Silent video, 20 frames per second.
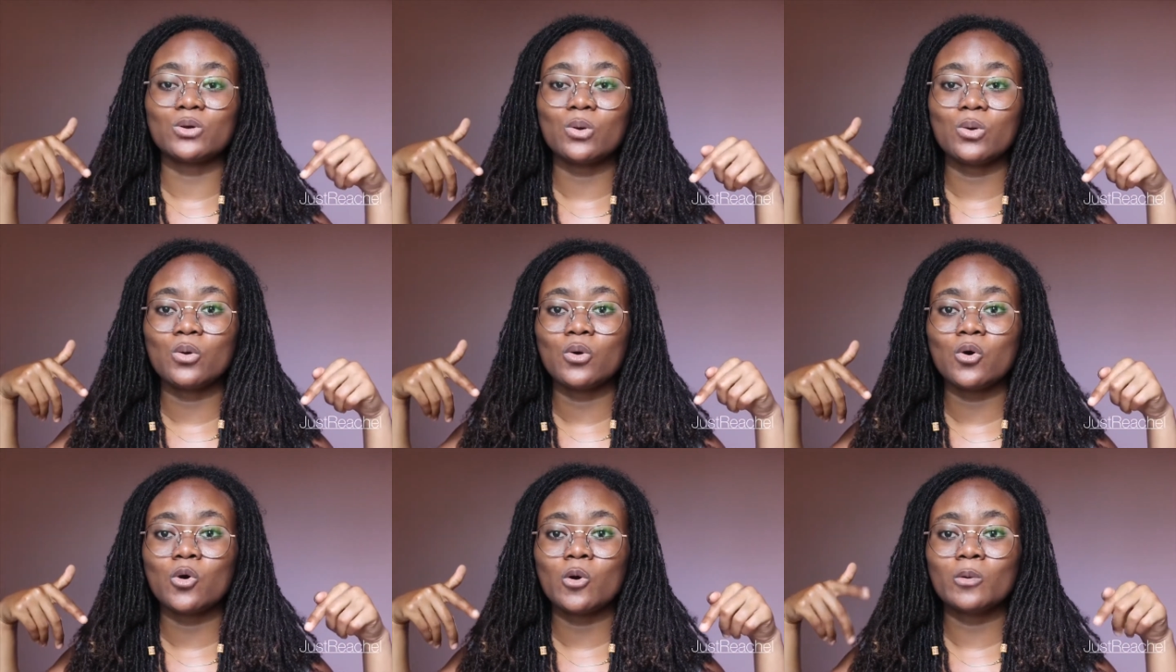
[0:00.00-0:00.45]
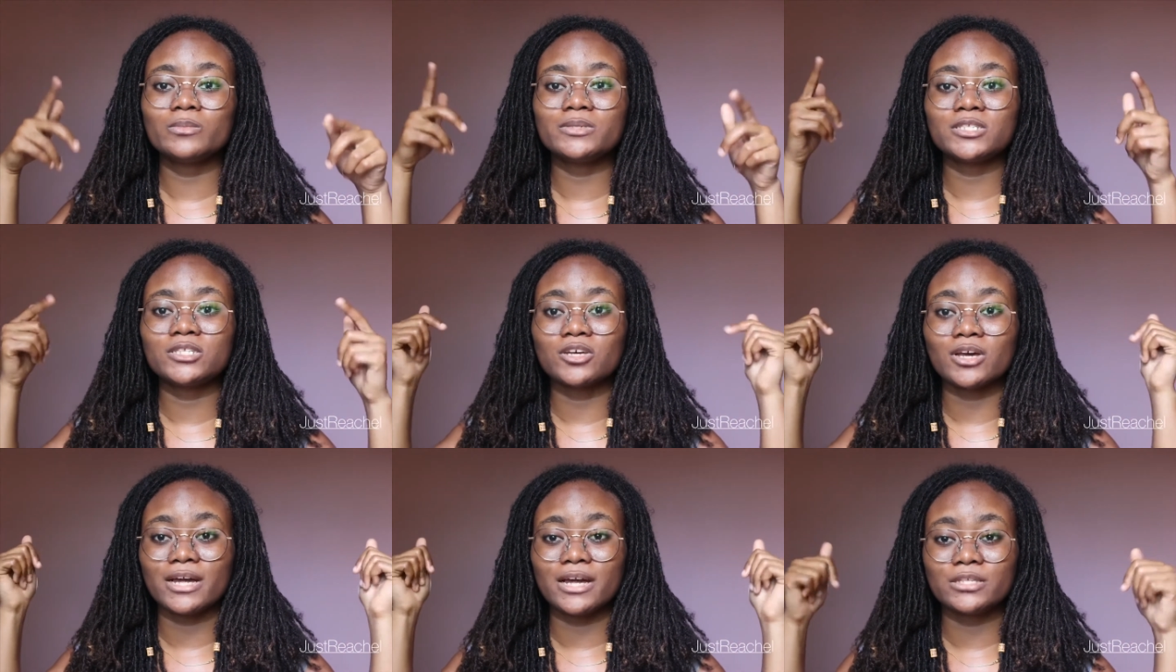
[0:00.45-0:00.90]
home,
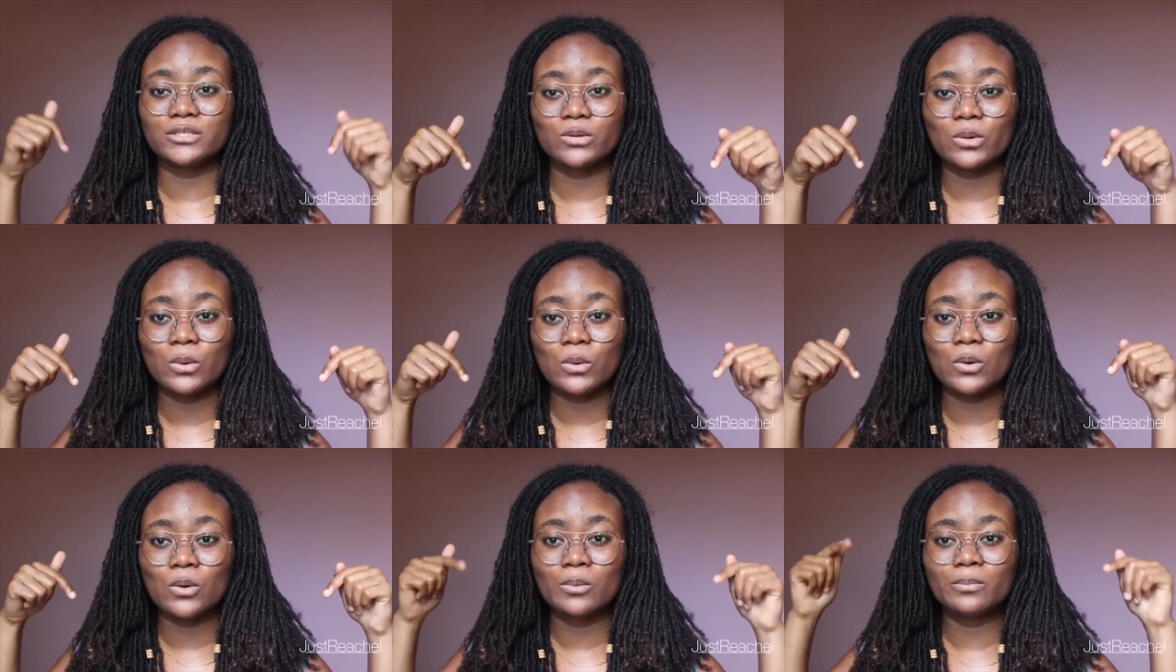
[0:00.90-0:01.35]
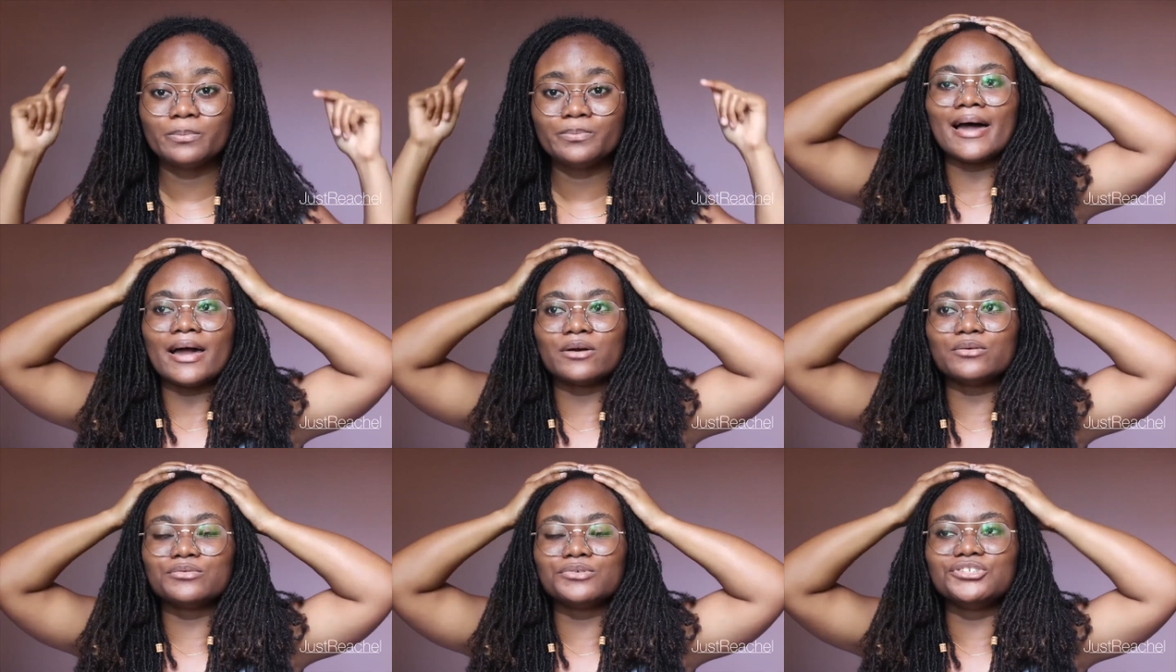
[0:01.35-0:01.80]
stuck at home,
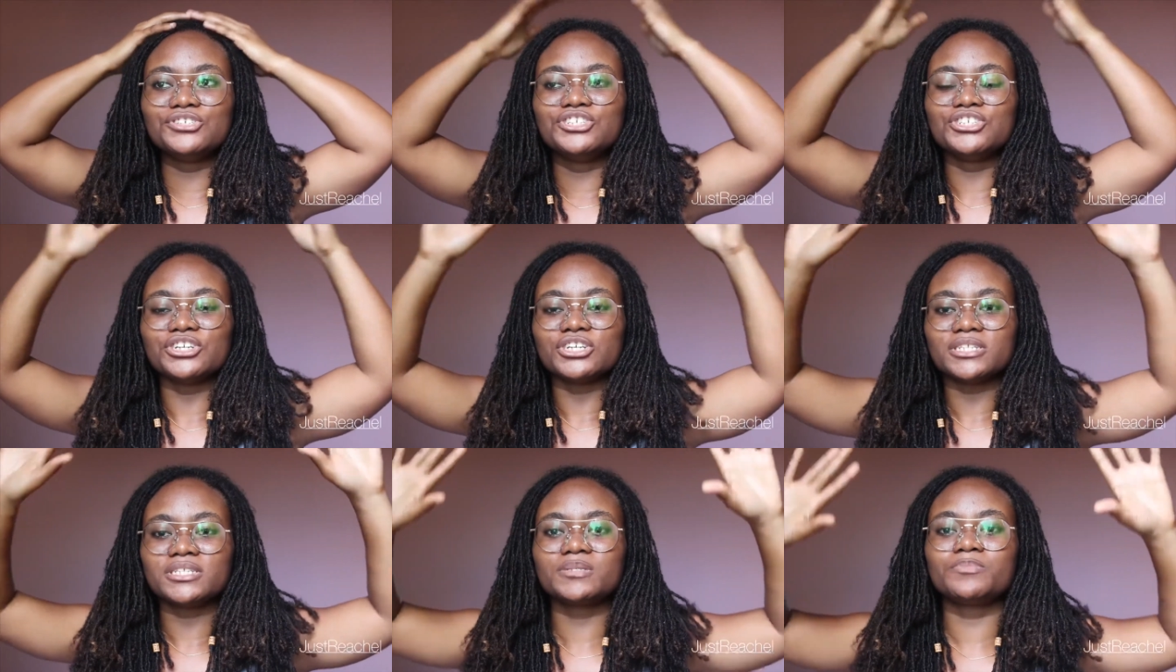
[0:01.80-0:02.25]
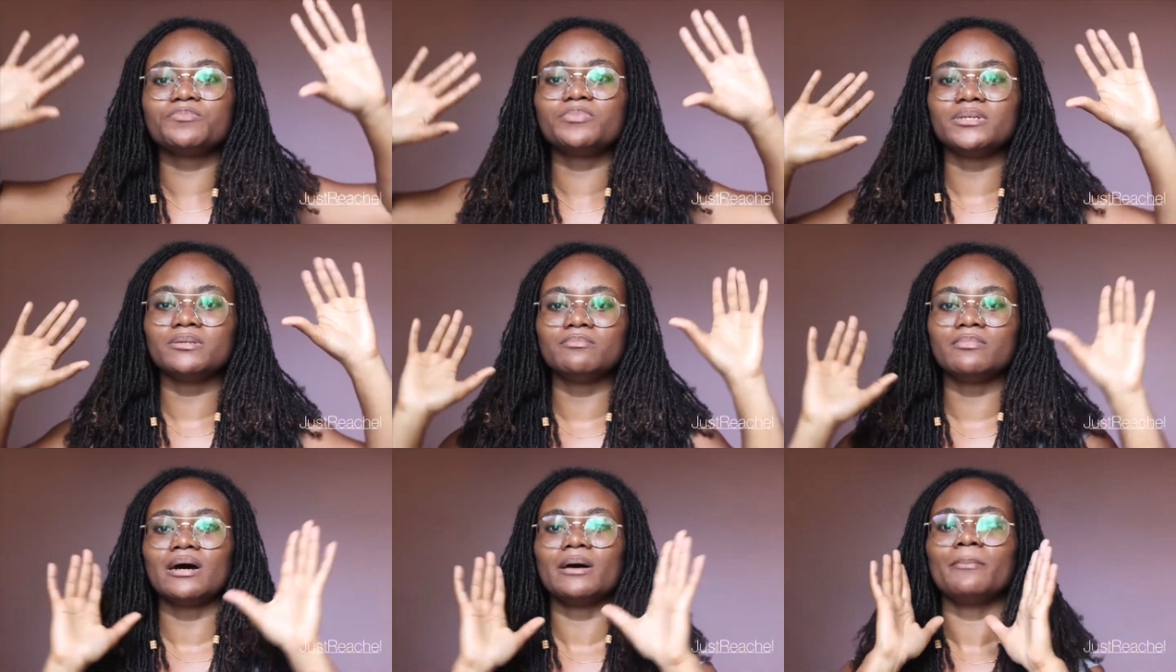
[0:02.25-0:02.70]
I would just
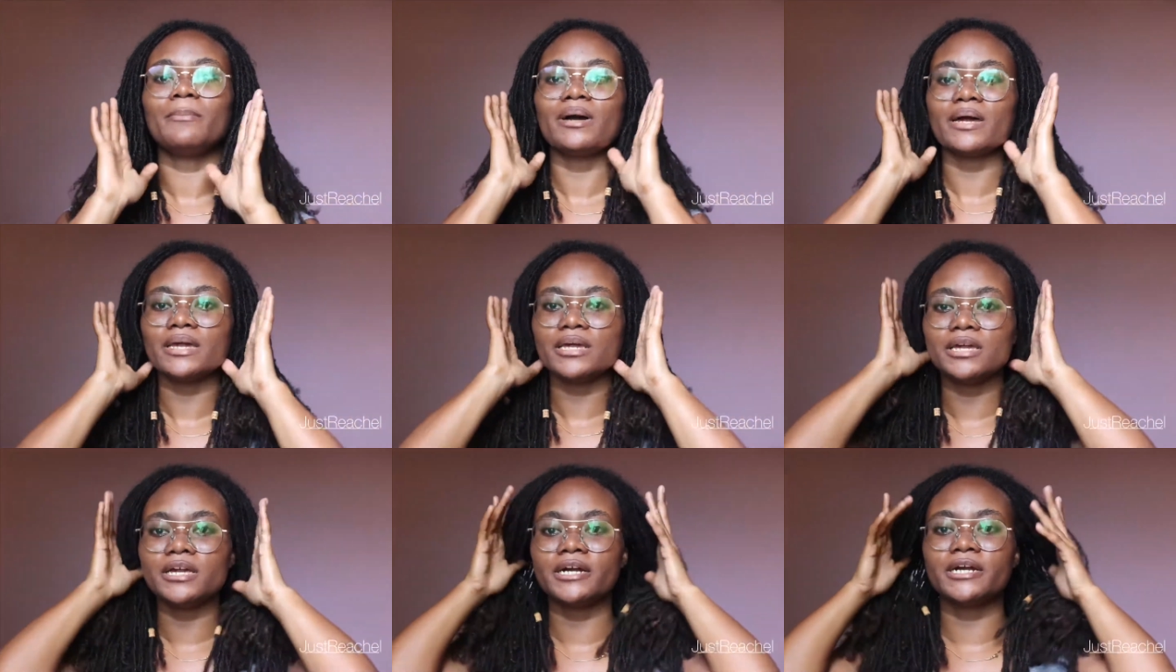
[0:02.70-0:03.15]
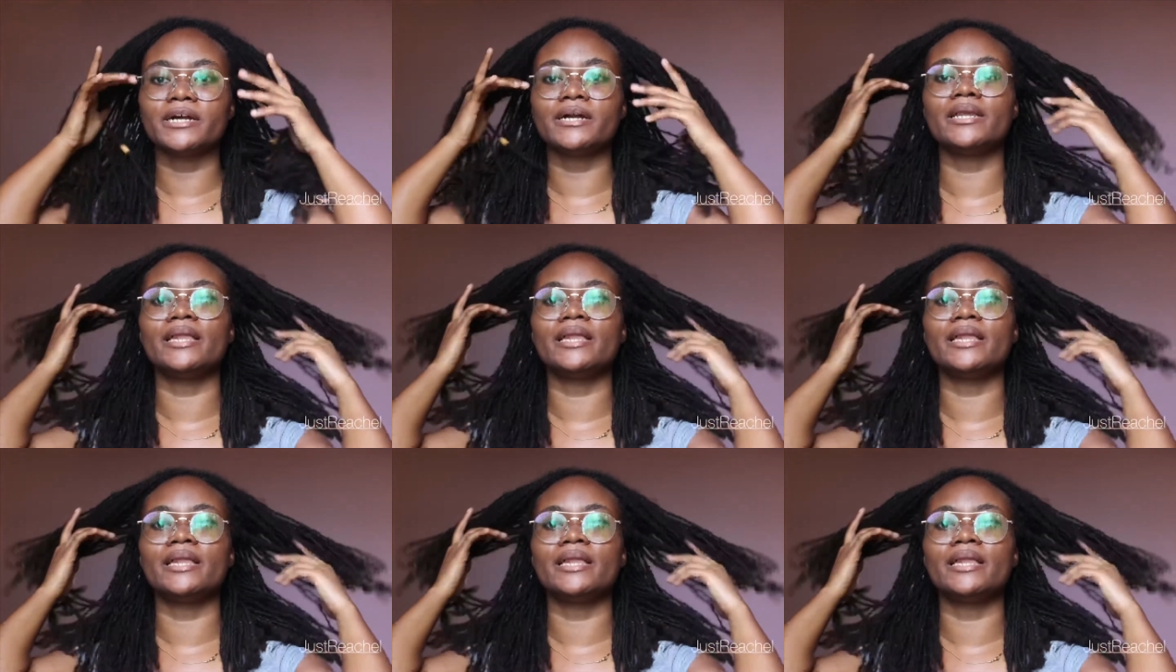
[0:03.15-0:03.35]
pin back my hair